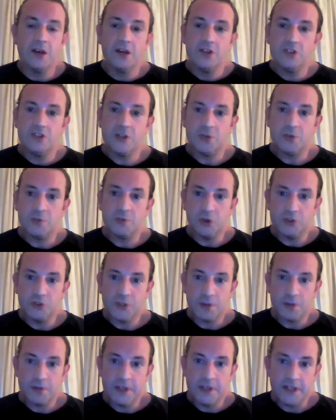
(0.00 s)
She was brought
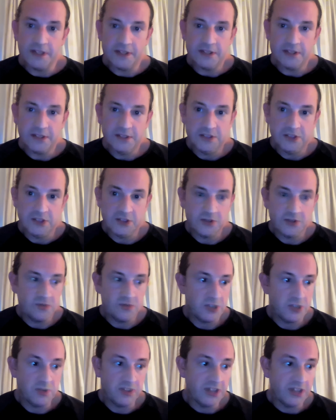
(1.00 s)
up in it since
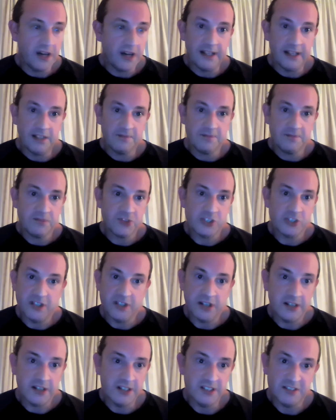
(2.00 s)
she was nine. She
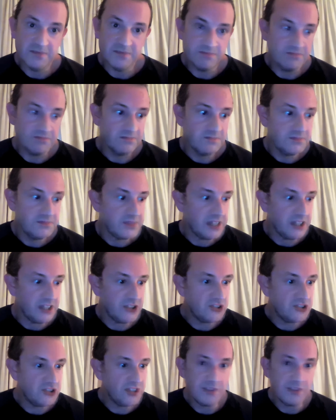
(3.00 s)
died
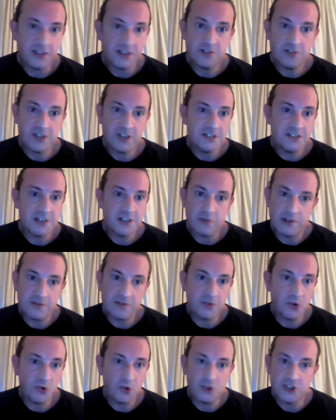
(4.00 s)
age seventy-three,
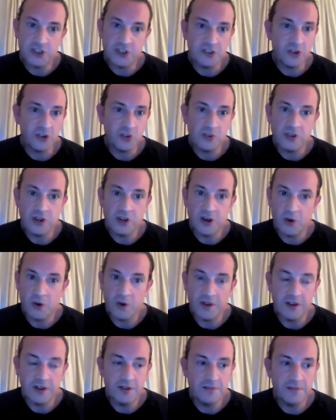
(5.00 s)
seventy-four. She's got no
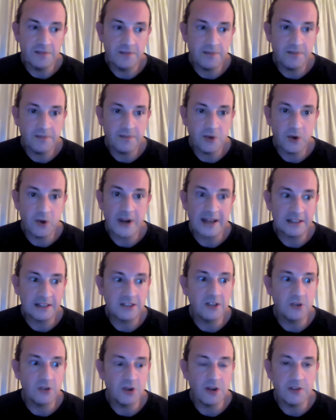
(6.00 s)
other, or had
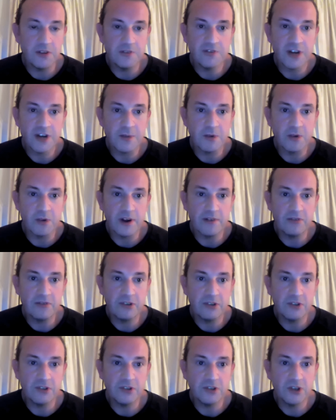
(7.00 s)
no other frame of
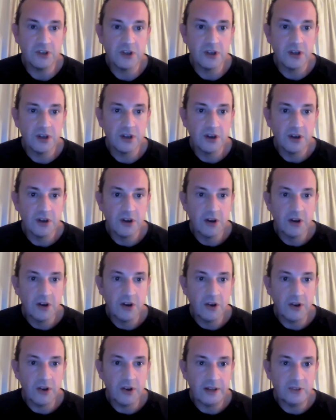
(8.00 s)
reference
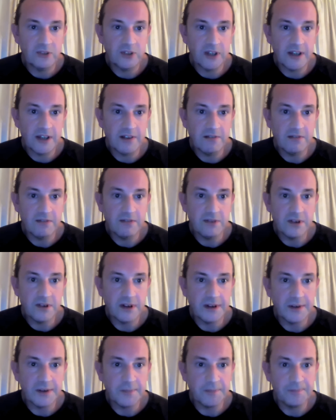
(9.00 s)
on how to live.
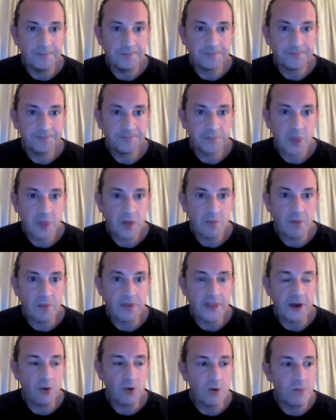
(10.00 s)
Um,
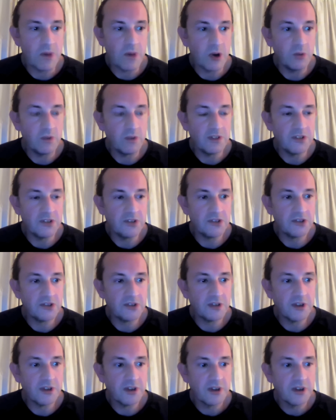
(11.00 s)
but there were moments